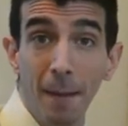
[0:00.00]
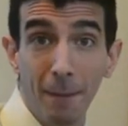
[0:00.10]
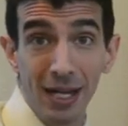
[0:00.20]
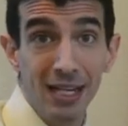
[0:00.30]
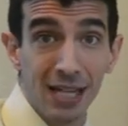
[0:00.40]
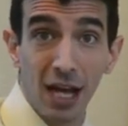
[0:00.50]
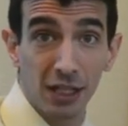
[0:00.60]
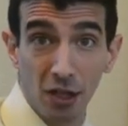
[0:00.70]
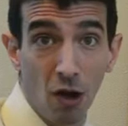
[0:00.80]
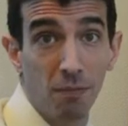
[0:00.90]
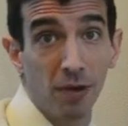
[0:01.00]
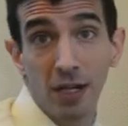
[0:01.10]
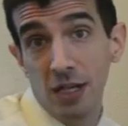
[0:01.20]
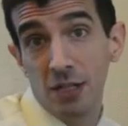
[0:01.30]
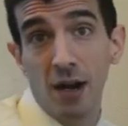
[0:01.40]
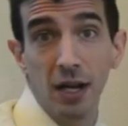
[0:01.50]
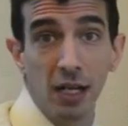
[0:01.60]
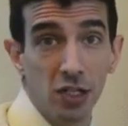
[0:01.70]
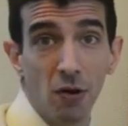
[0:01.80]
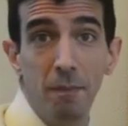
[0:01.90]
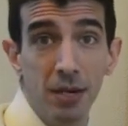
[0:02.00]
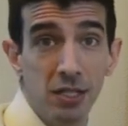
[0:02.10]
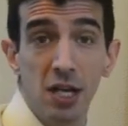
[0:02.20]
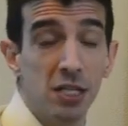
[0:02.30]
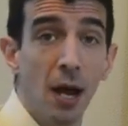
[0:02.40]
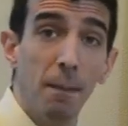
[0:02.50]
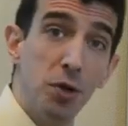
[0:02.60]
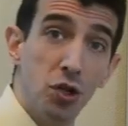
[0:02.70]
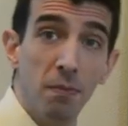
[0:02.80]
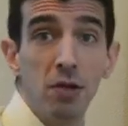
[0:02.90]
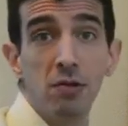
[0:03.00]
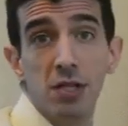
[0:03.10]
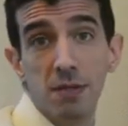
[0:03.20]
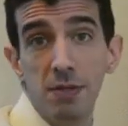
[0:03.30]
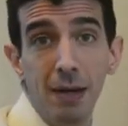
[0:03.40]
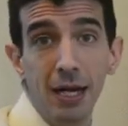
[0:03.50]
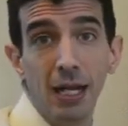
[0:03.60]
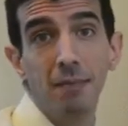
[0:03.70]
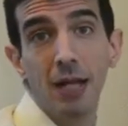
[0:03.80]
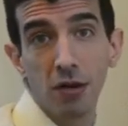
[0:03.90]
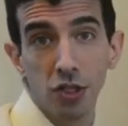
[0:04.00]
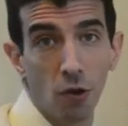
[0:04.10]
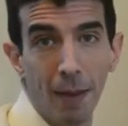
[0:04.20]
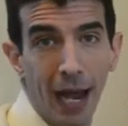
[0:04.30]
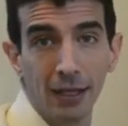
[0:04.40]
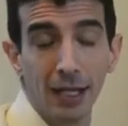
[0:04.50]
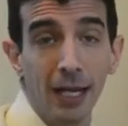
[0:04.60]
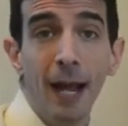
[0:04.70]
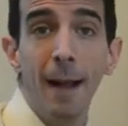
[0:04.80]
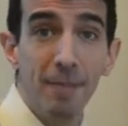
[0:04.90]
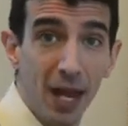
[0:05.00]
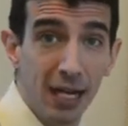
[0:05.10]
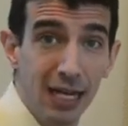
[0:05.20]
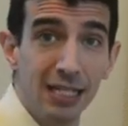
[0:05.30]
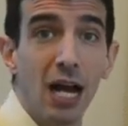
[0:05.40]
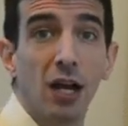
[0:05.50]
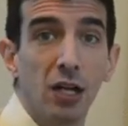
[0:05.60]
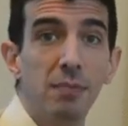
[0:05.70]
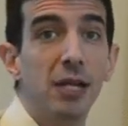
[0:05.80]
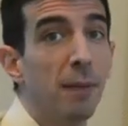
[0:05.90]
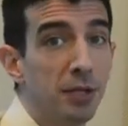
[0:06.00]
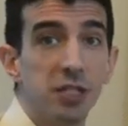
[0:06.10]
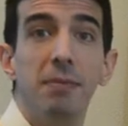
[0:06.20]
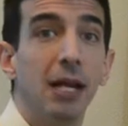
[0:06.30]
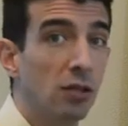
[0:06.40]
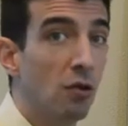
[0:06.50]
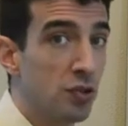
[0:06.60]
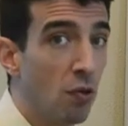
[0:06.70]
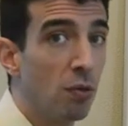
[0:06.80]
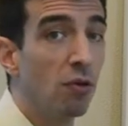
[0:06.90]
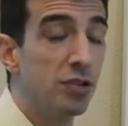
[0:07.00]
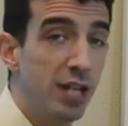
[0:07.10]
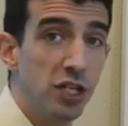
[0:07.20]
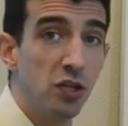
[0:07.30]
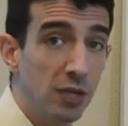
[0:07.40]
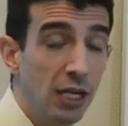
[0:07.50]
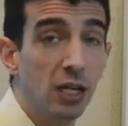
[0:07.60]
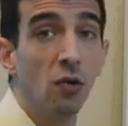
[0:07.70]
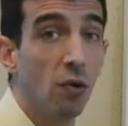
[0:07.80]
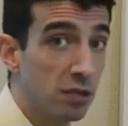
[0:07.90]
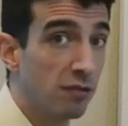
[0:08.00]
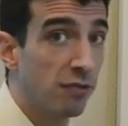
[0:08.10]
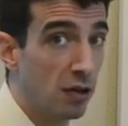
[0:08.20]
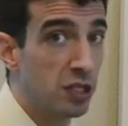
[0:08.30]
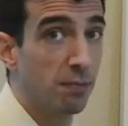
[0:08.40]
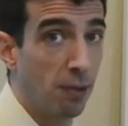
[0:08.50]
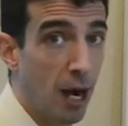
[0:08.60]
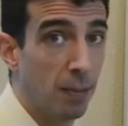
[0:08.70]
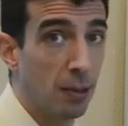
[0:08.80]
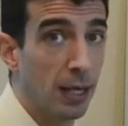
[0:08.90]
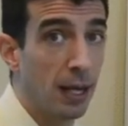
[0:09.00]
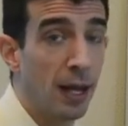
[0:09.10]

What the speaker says: But he's not the culprit. He's minding his own business, but your immune system's beating him down so badly that he's not going to be able to make those hormones that you need in order to function properly.